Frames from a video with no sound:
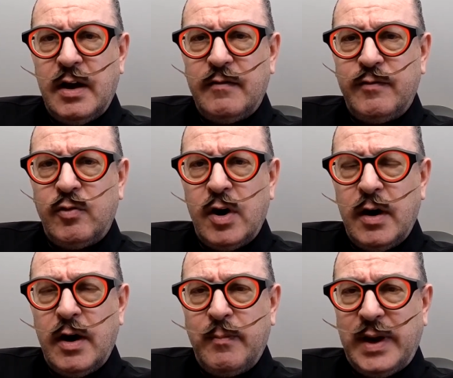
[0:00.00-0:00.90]

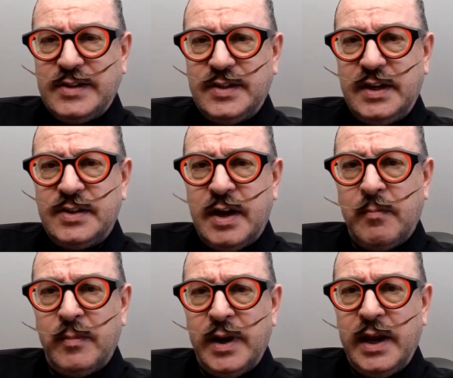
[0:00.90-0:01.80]
for a plastics
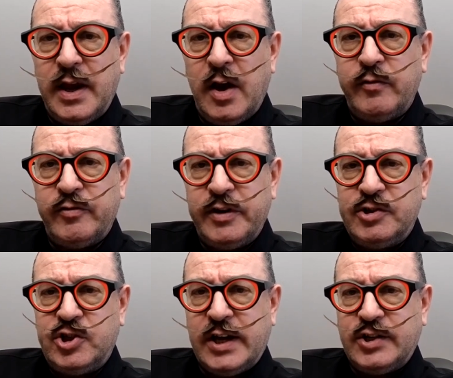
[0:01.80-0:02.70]
company over in
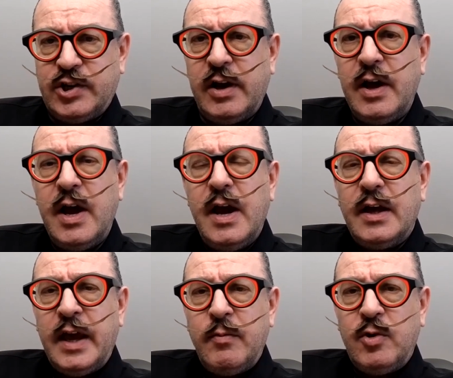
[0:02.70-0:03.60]
Cheshire.
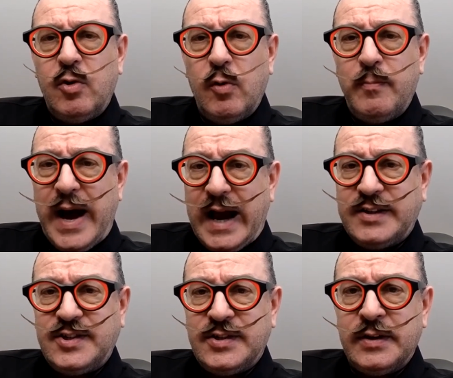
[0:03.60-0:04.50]
They were called
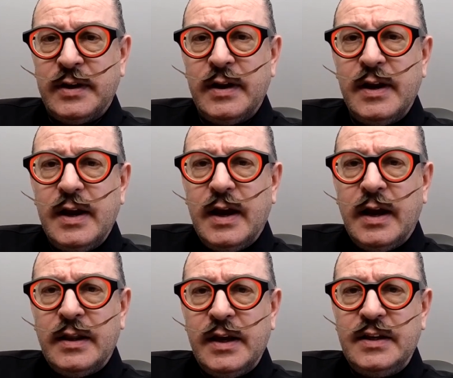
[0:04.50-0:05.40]
Paxton,
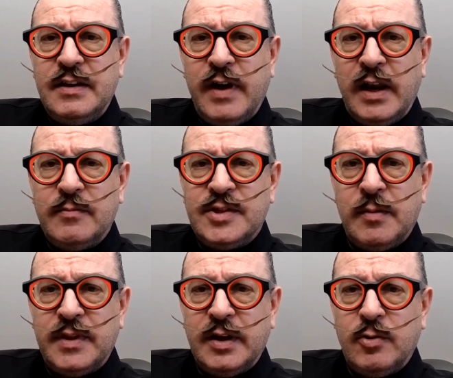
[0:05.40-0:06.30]
and they developed
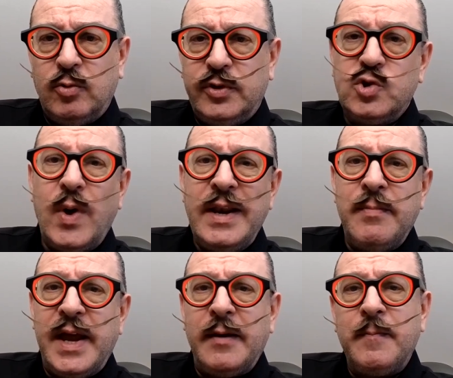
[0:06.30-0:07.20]
something called the twin
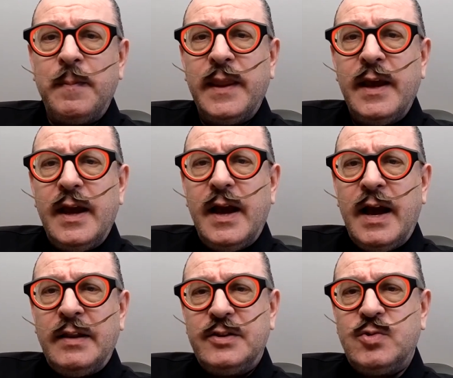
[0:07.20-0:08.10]
bin.
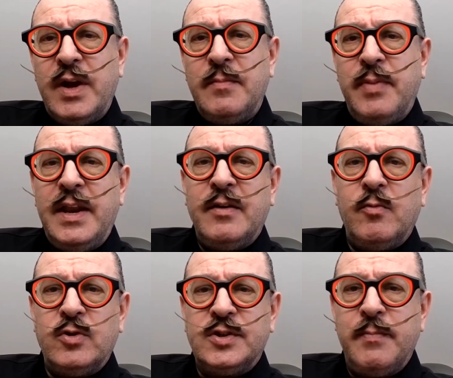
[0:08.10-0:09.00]
And the twin bin
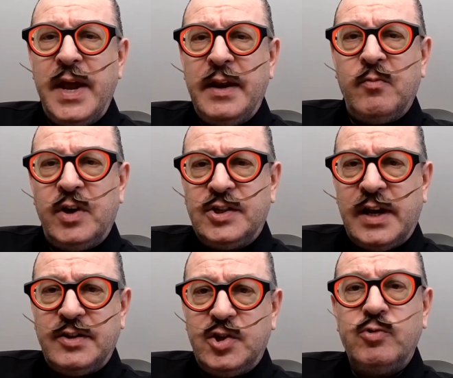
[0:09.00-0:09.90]
was a bin which
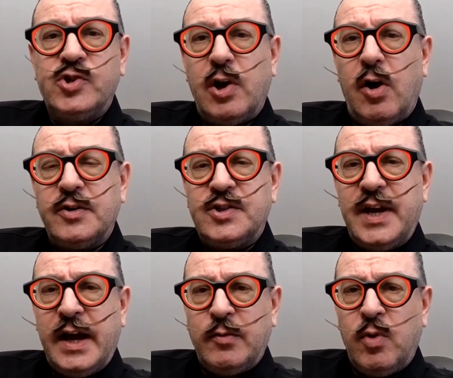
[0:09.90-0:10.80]
had two slots.
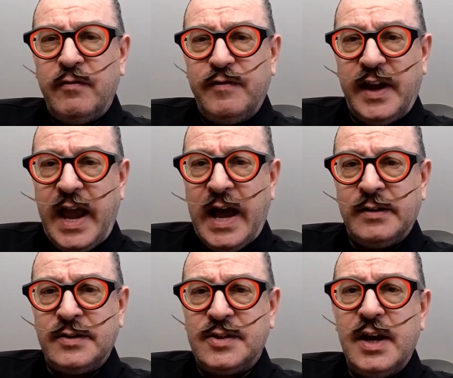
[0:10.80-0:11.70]
It had one for
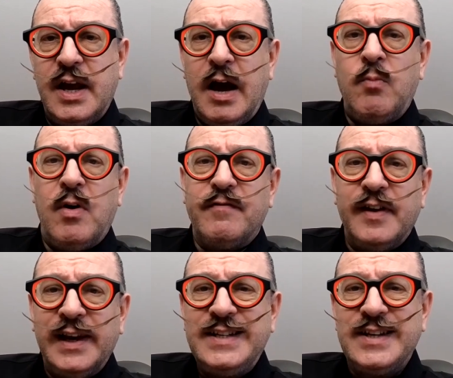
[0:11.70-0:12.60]
cans and one
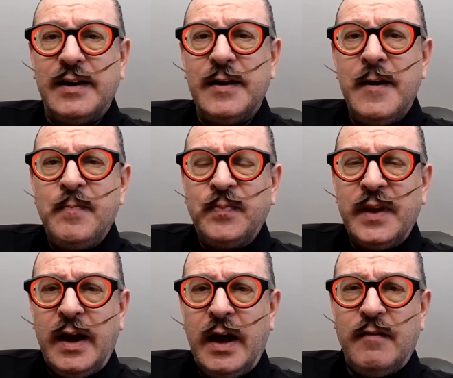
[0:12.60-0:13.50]
for litter.
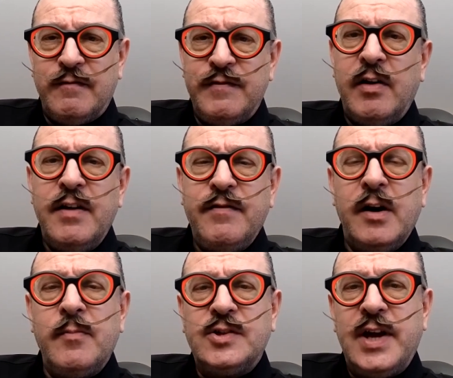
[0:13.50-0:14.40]
Very,
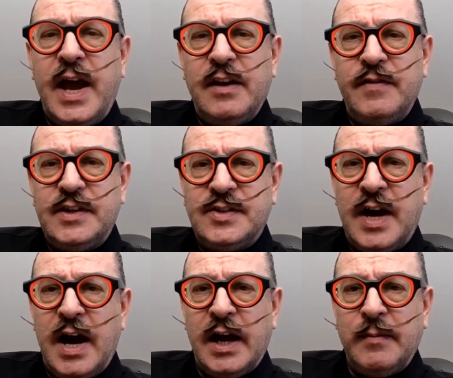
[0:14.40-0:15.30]
very much ahead of its
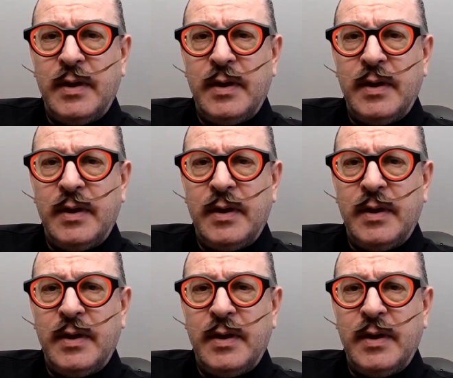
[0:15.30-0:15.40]
time